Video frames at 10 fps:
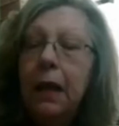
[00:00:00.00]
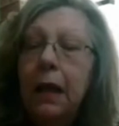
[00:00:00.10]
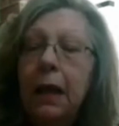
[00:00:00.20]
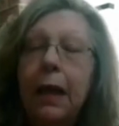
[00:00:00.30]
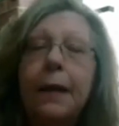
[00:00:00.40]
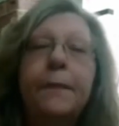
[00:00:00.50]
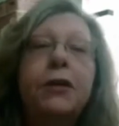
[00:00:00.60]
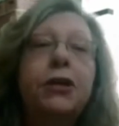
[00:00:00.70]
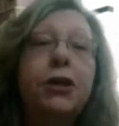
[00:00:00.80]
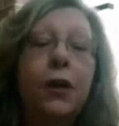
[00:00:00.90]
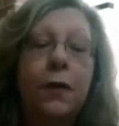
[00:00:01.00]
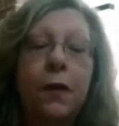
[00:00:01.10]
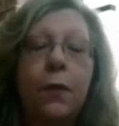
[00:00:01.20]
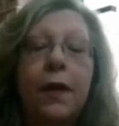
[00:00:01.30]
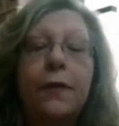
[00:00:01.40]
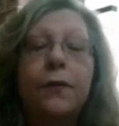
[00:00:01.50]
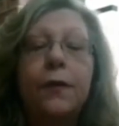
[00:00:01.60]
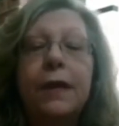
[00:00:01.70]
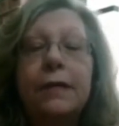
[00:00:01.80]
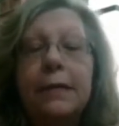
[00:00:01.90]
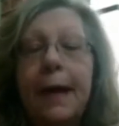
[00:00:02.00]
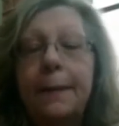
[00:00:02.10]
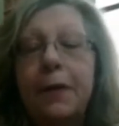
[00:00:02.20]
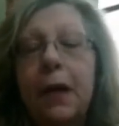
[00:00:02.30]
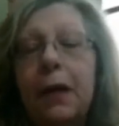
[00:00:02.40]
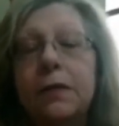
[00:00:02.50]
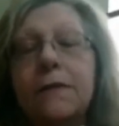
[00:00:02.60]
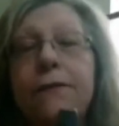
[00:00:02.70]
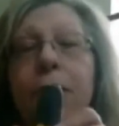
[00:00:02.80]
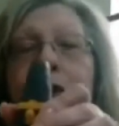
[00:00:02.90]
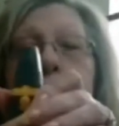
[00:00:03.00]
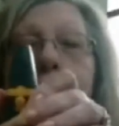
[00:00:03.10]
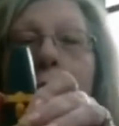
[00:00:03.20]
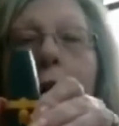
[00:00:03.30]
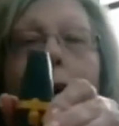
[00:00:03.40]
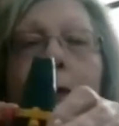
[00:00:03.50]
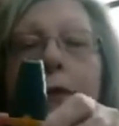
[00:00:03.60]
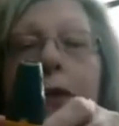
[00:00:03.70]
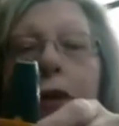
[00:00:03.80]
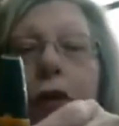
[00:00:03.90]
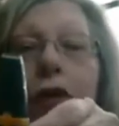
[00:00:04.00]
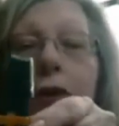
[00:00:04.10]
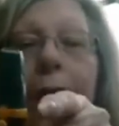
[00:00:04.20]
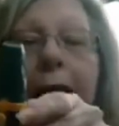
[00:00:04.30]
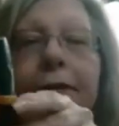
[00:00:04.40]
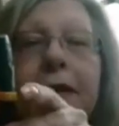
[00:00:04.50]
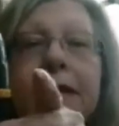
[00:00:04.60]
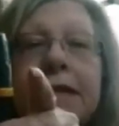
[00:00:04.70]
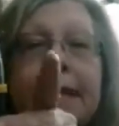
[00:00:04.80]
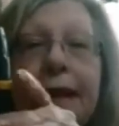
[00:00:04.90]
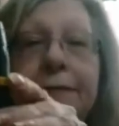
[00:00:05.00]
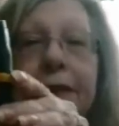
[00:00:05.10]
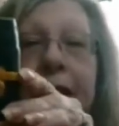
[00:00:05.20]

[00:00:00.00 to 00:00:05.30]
Let me show you what Thread Zap does. First of all, you have a safety